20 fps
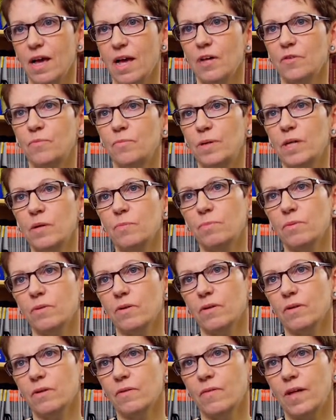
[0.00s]
And
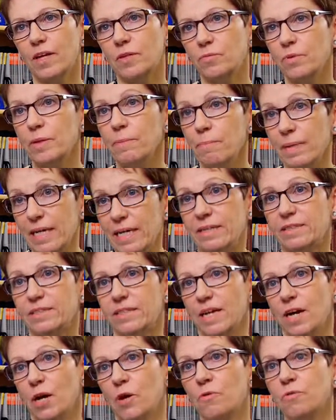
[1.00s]
people that we meet
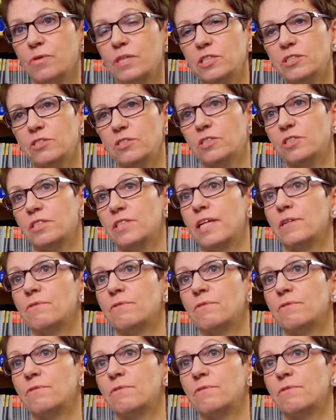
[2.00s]
in our research,